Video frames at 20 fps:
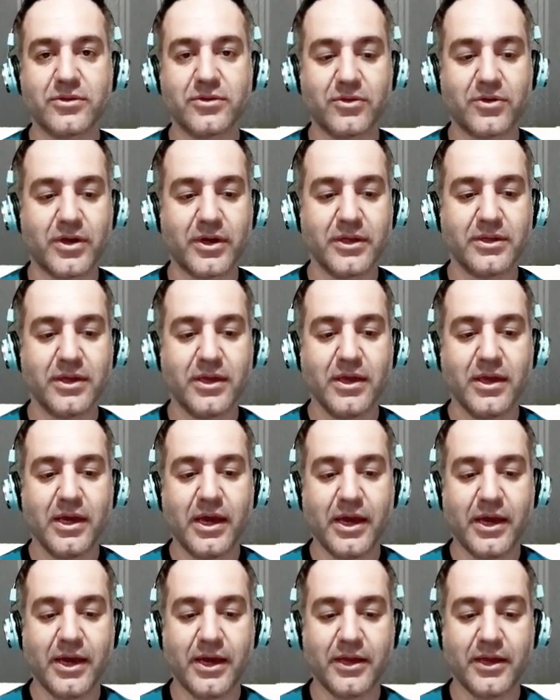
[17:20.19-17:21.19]
Right?
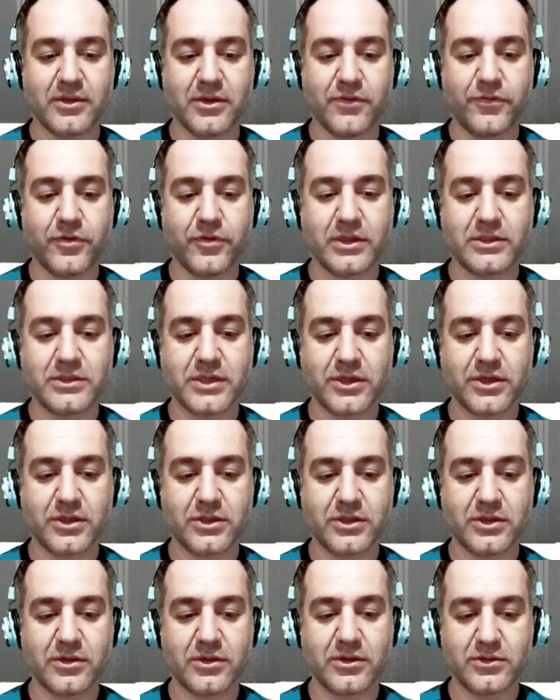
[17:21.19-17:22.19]
And if you had
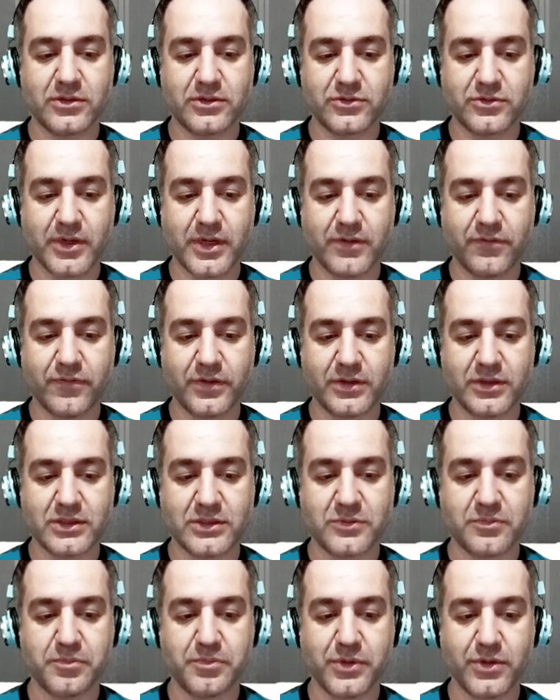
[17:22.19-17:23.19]
taken the trade with
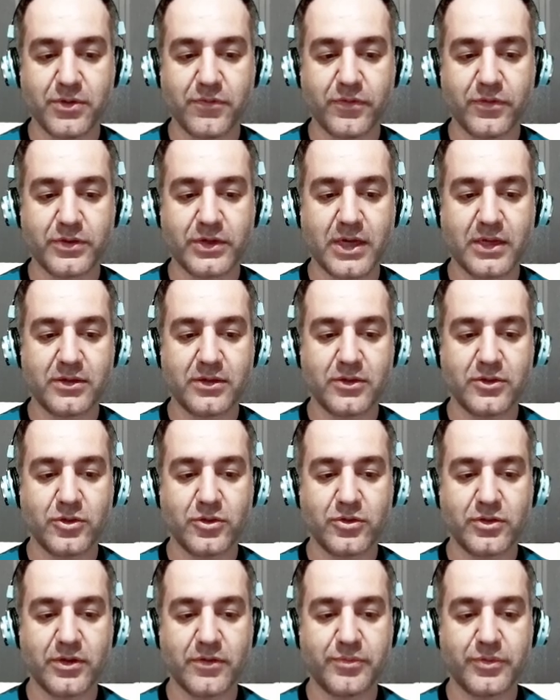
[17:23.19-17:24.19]
this beautiful candle, you
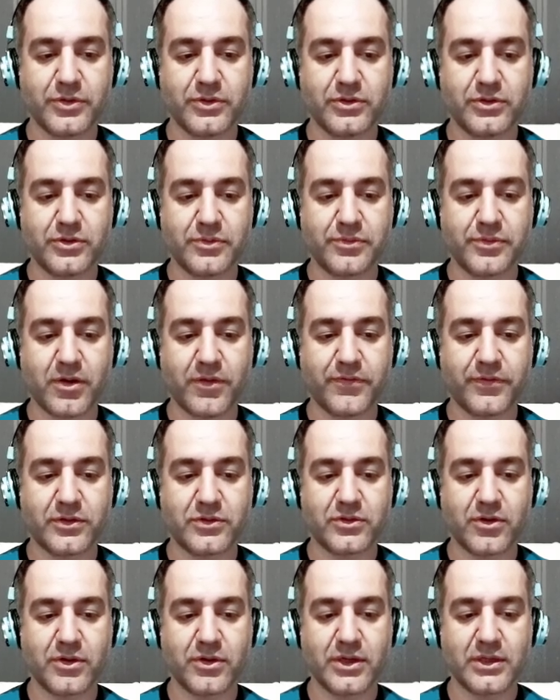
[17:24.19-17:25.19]
could have put your profit
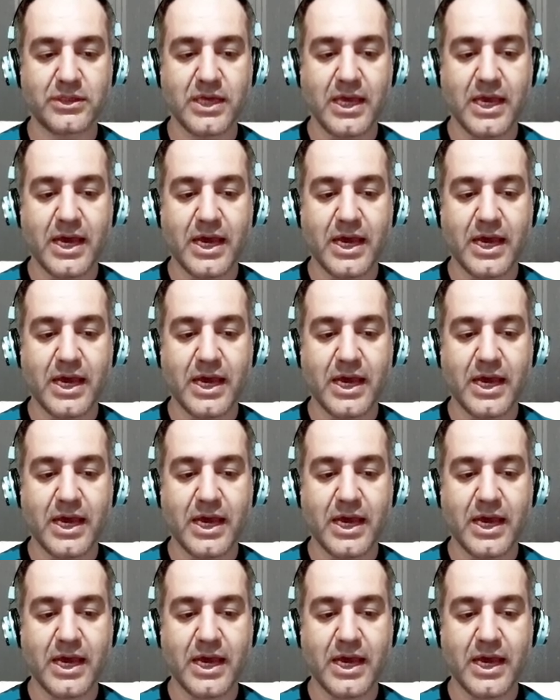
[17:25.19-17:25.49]
target